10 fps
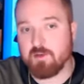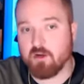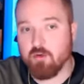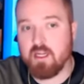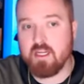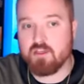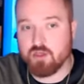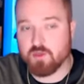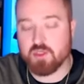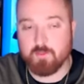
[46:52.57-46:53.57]
agreed
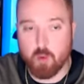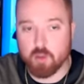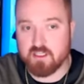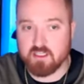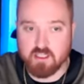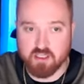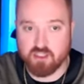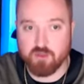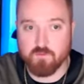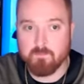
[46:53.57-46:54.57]
to support this issue.